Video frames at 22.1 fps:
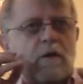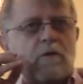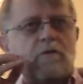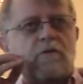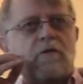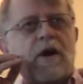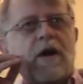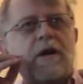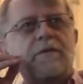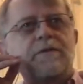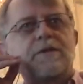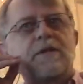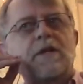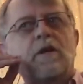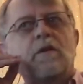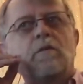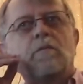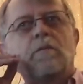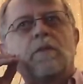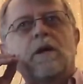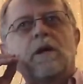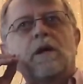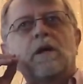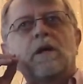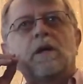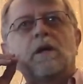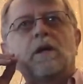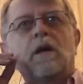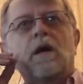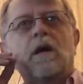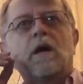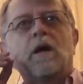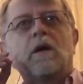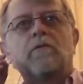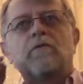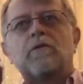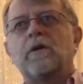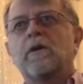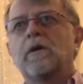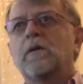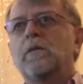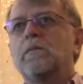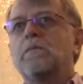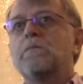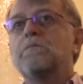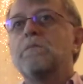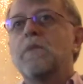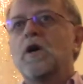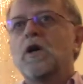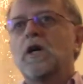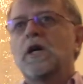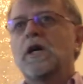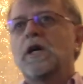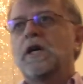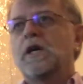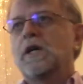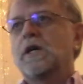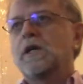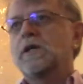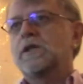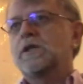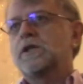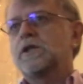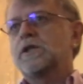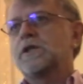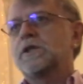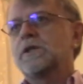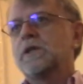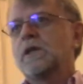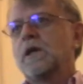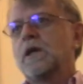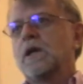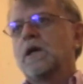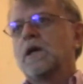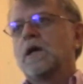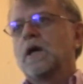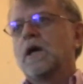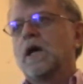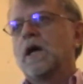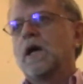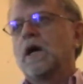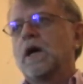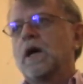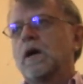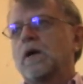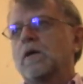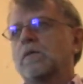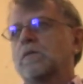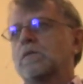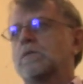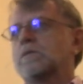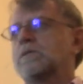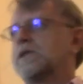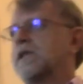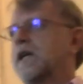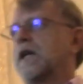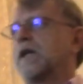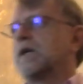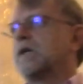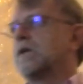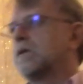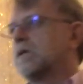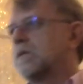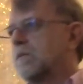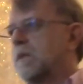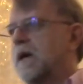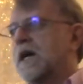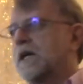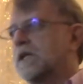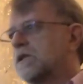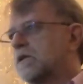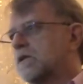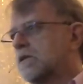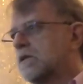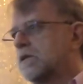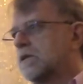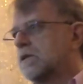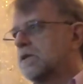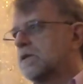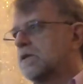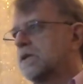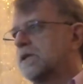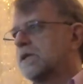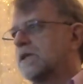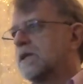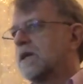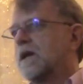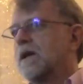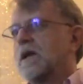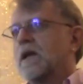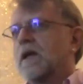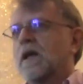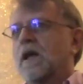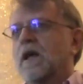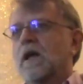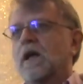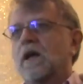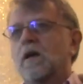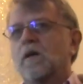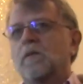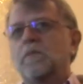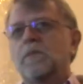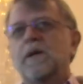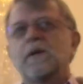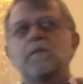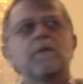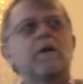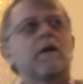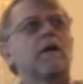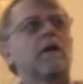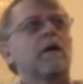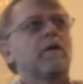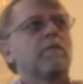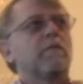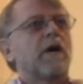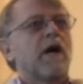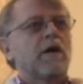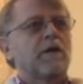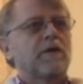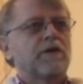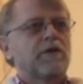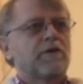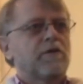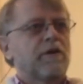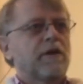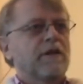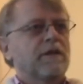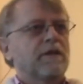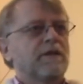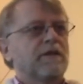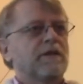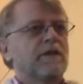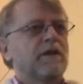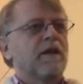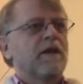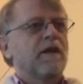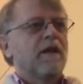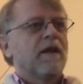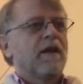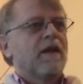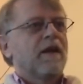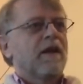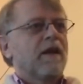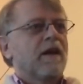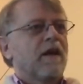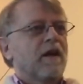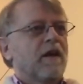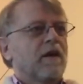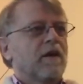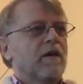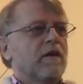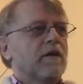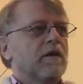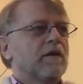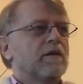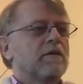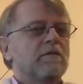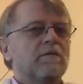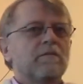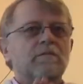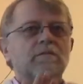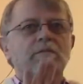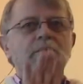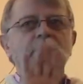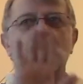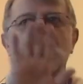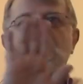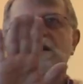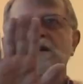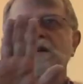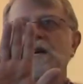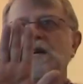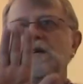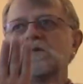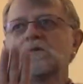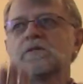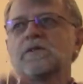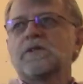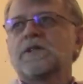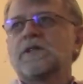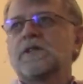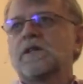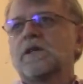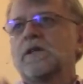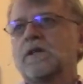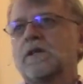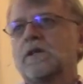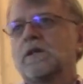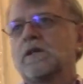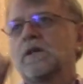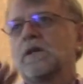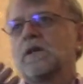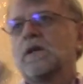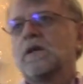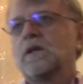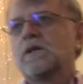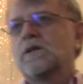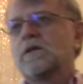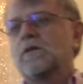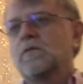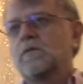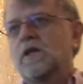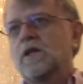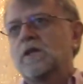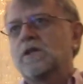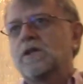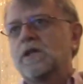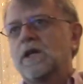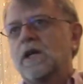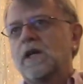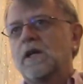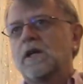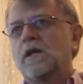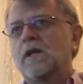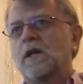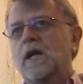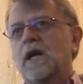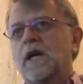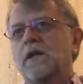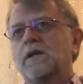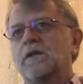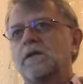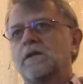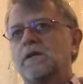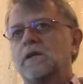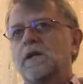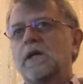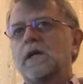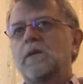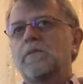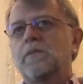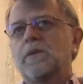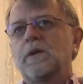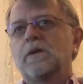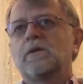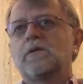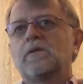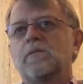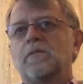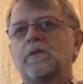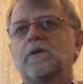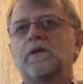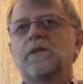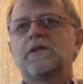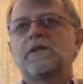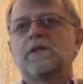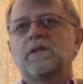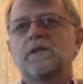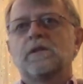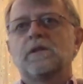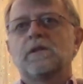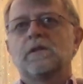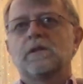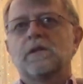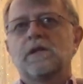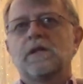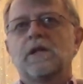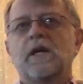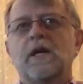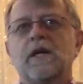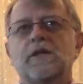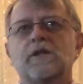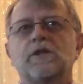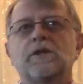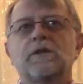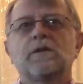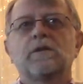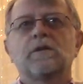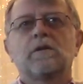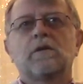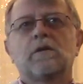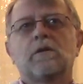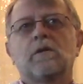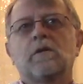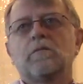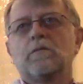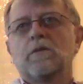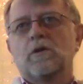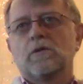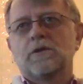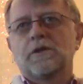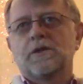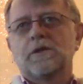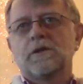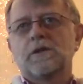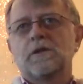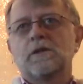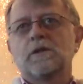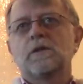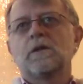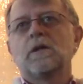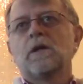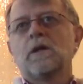fives can be uh, very monk-ish, uh, Zen masters, uh, people in monasteries, uh, not interested so much in that deep interpersonal connection or emotional